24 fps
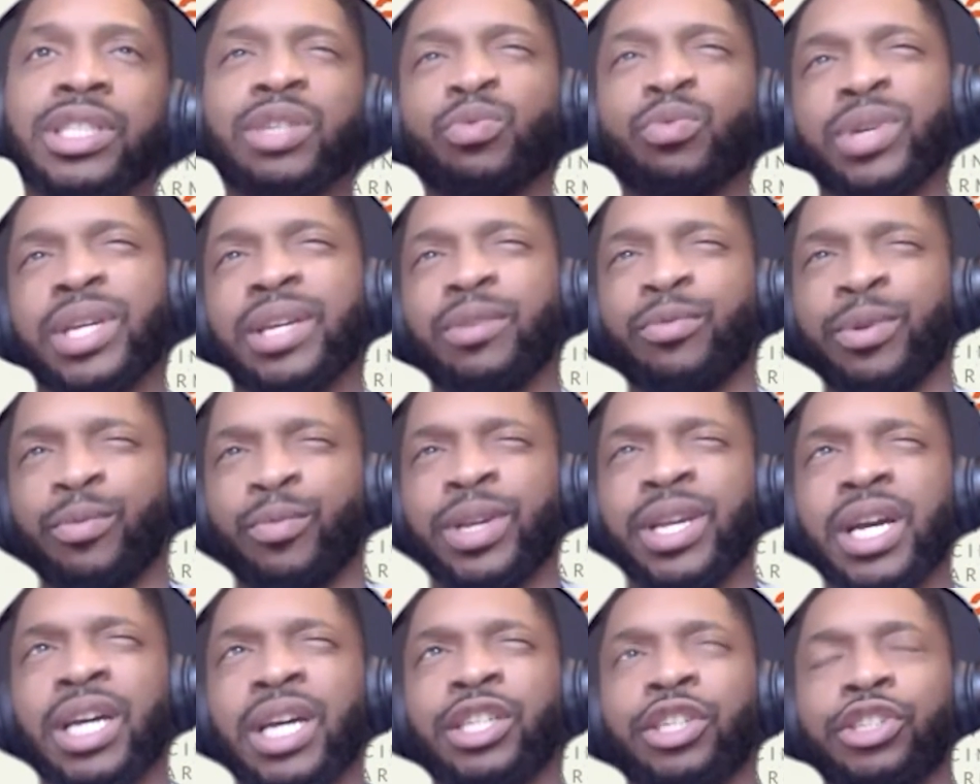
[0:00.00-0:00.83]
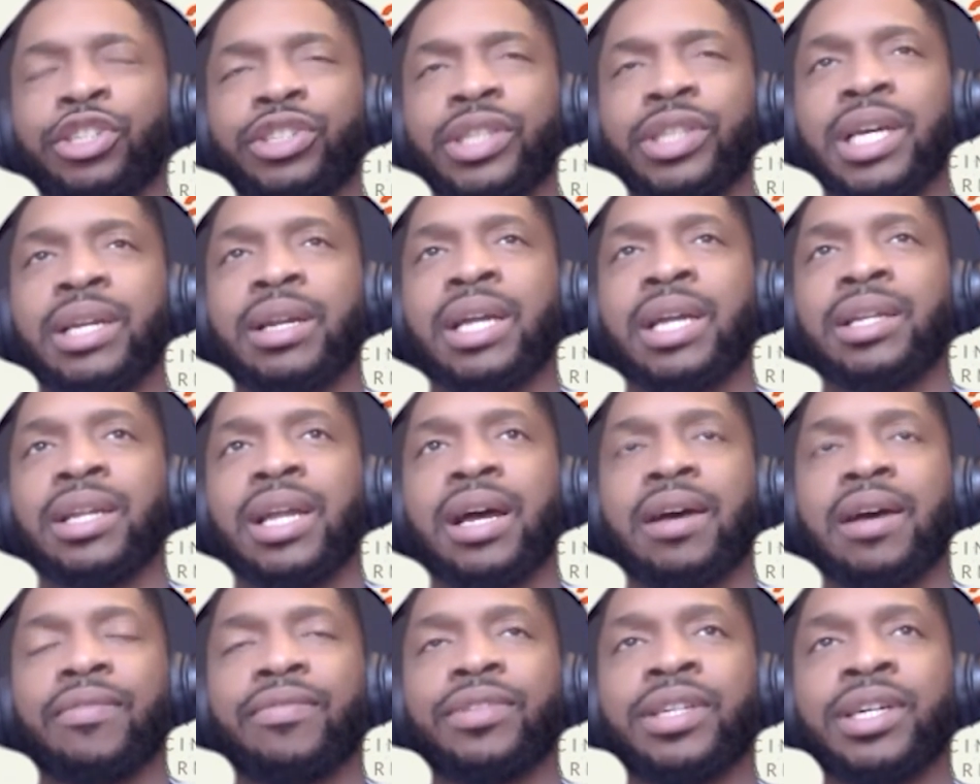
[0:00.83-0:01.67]
We understand a
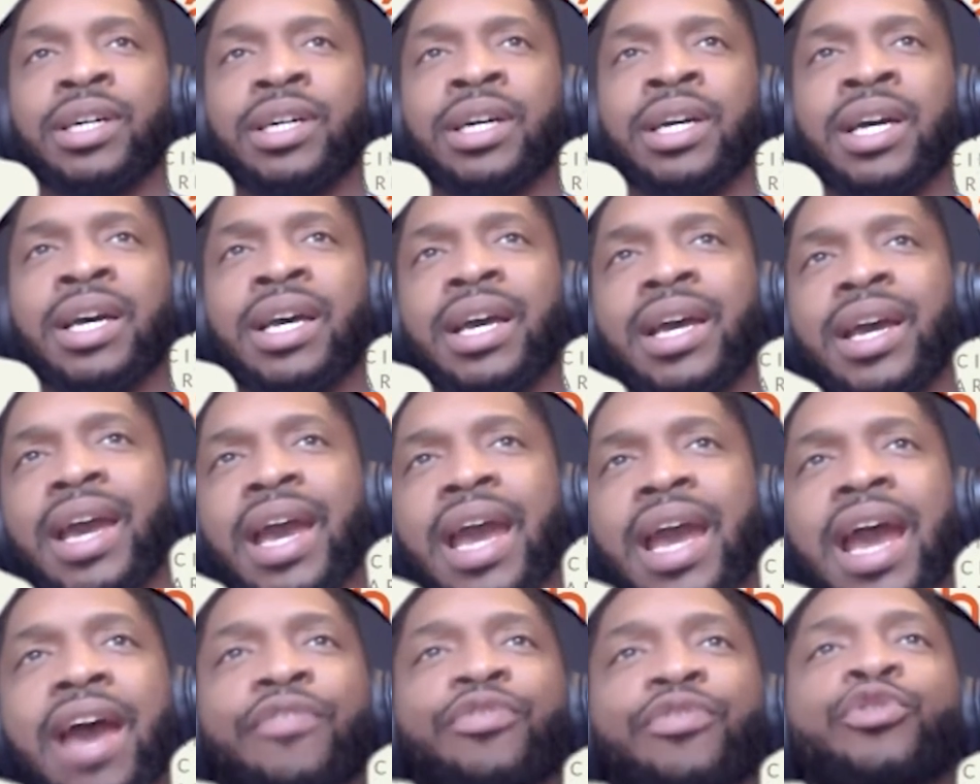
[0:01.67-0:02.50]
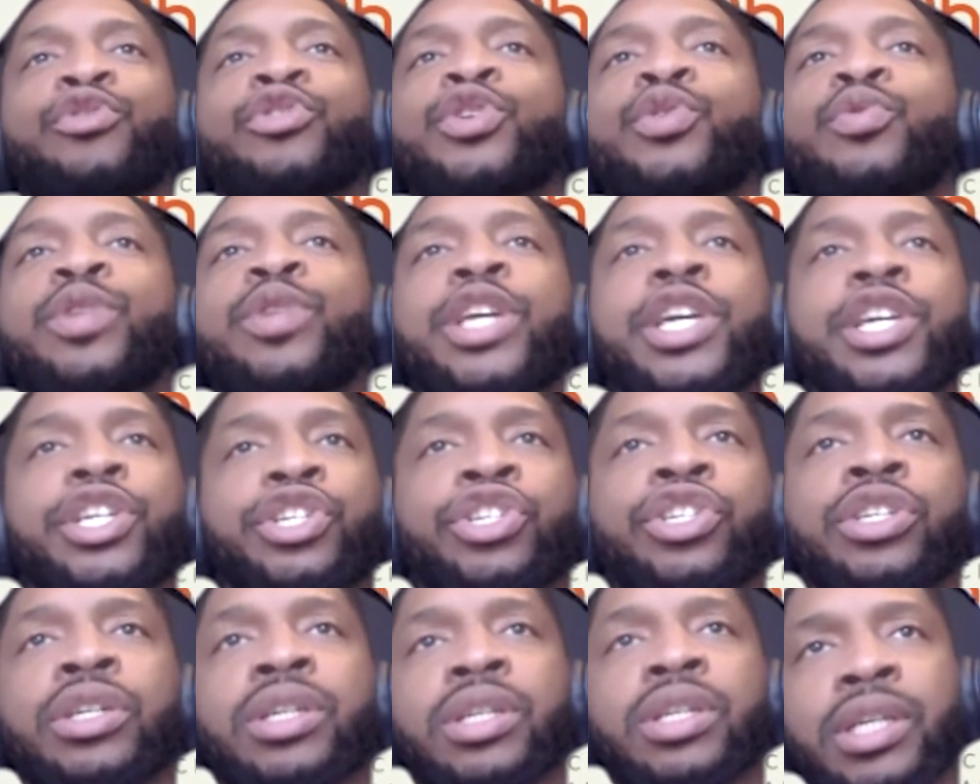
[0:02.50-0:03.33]
lot of the
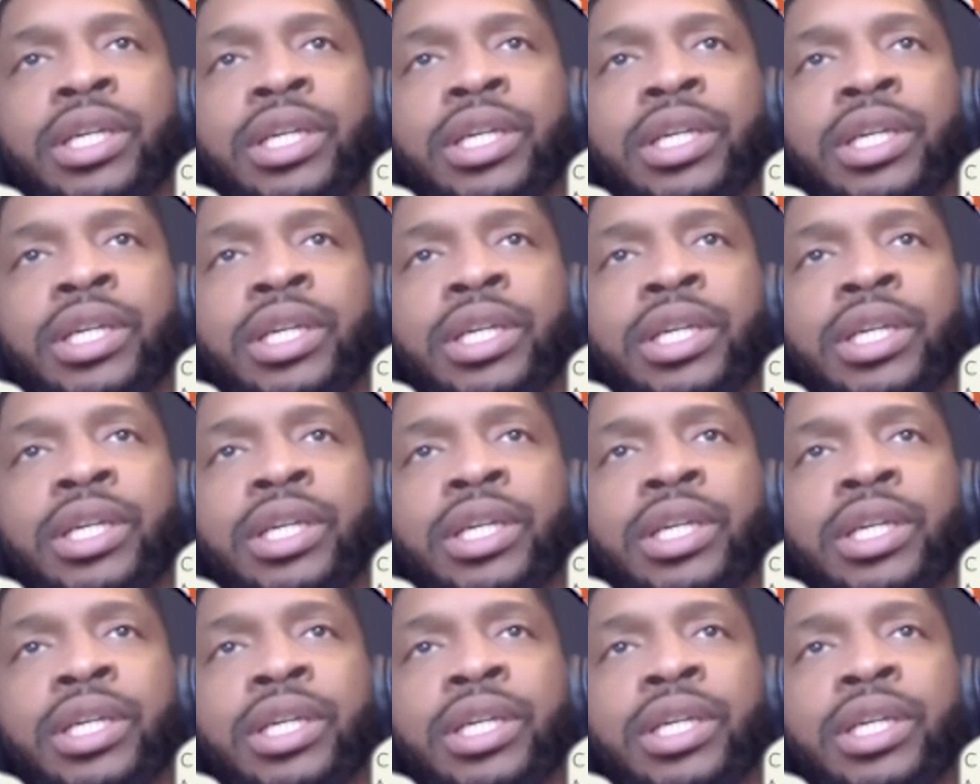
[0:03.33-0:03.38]
afternoonish,